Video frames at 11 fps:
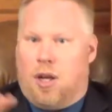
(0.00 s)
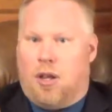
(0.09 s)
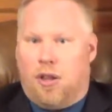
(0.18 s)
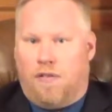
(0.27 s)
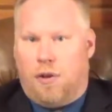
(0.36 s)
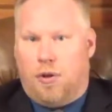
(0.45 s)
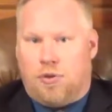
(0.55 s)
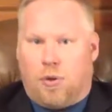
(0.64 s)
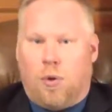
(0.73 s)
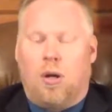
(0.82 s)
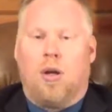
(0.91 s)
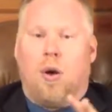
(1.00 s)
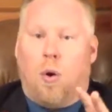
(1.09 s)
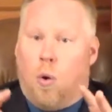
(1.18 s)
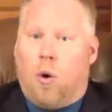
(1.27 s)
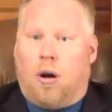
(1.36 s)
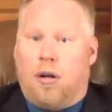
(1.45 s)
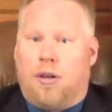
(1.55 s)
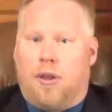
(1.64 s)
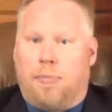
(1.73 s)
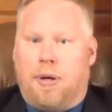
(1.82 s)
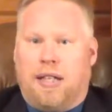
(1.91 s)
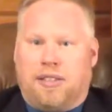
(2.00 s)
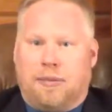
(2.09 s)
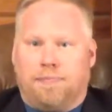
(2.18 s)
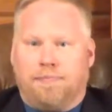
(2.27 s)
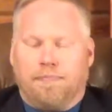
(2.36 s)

the future, or the present.